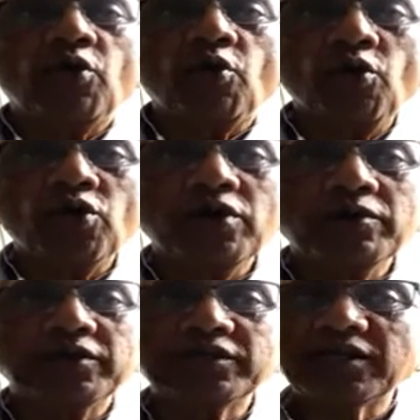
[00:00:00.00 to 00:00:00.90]
or
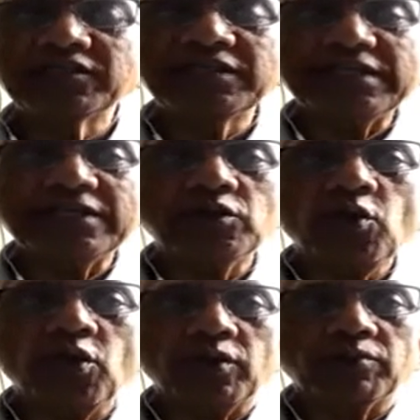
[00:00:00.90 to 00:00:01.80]
doesn't eat at
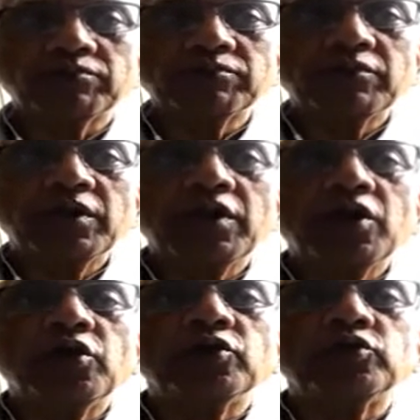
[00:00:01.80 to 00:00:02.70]
all,
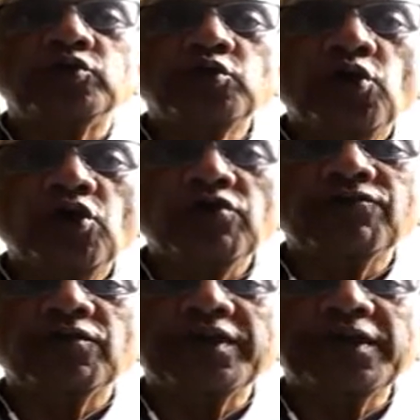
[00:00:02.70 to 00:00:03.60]
nor
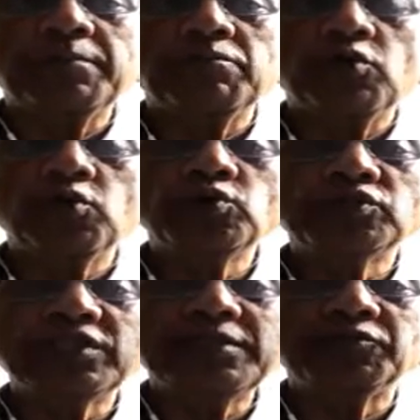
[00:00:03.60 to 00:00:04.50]
for him who
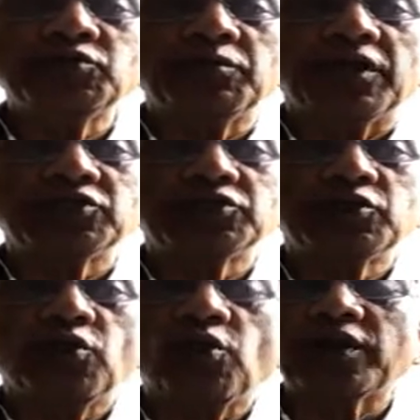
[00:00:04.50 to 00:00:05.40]
sleeps too much
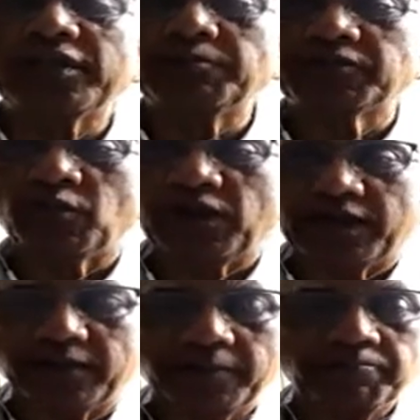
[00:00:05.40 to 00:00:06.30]
or keeps
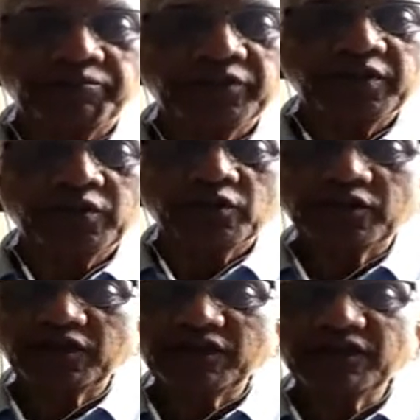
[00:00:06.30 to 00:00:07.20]
awake.
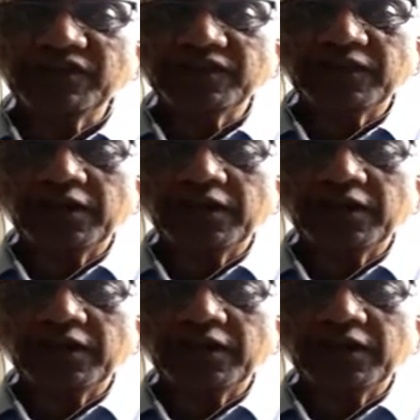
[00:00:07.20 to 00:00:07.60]
This is